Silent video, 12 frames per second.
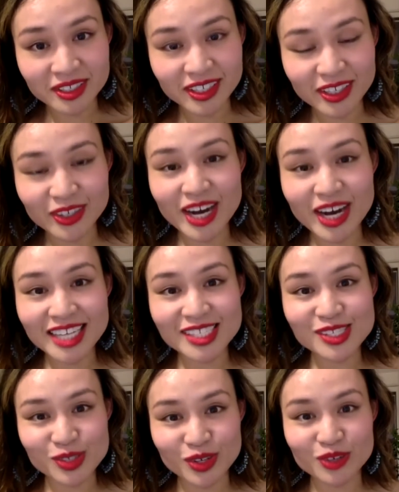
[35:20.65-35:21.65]
You know, I
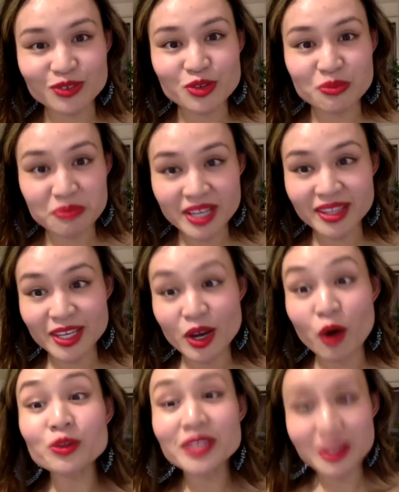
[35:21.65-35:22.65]
deserve to be the
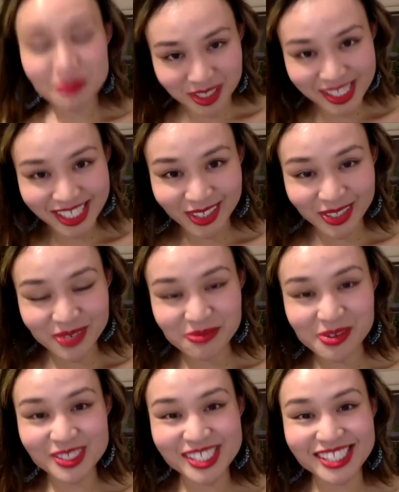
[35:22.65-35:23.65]
only person on a
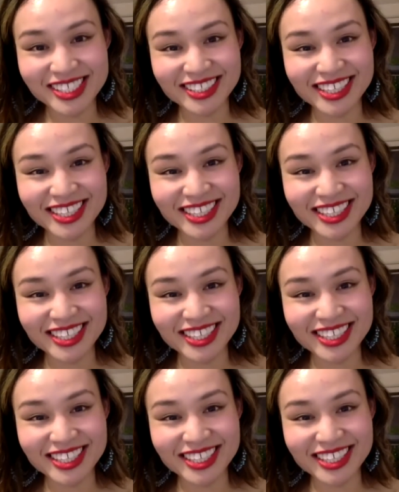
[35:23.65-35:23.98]
poster,